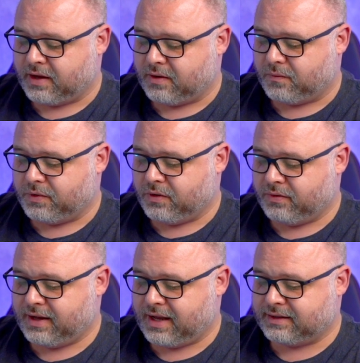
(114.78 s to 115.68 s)
we
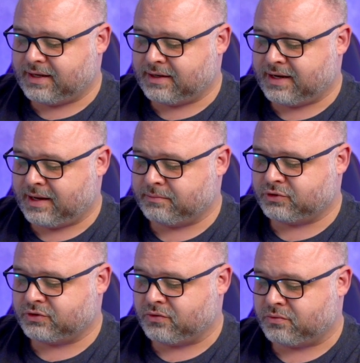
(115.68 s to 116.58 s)
only got 10 times
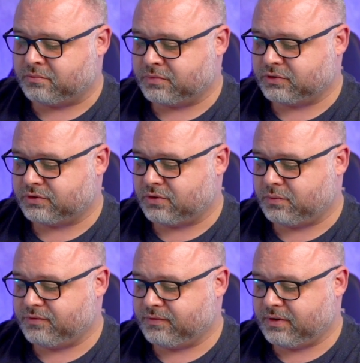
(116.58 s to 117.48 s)
zoom, so
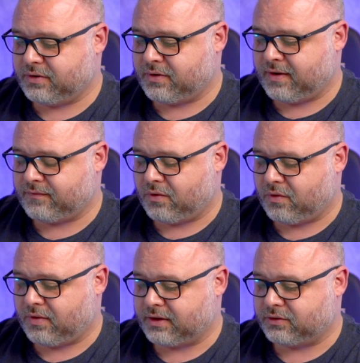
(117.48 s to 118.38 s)
we really don't have a
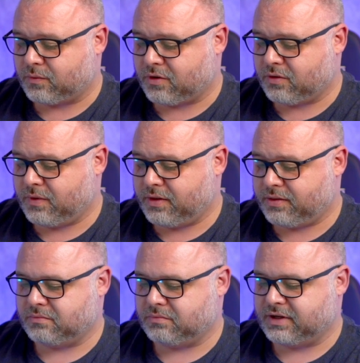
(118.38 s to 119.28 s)
whole lot to work
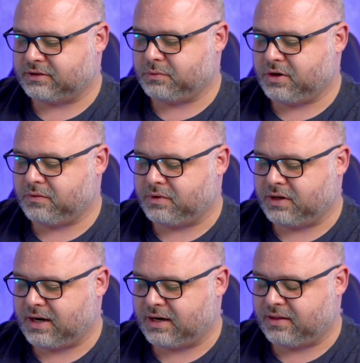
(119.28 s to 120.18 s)
with. Guess we don't
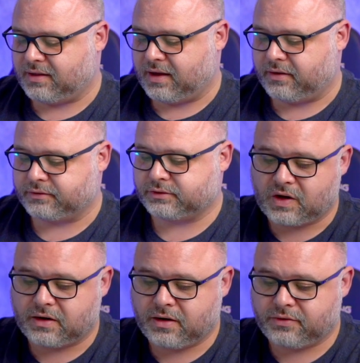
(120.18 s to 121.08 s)
need anything else.
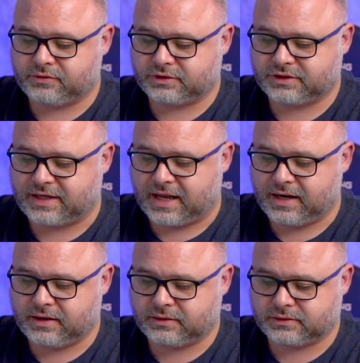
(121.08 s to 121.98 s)
Any other
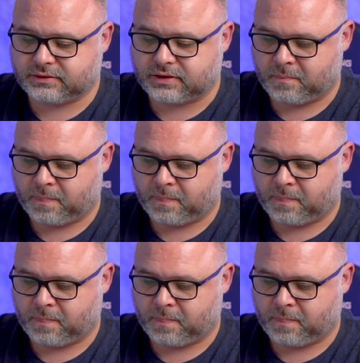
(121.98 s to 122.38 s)
settings? I'm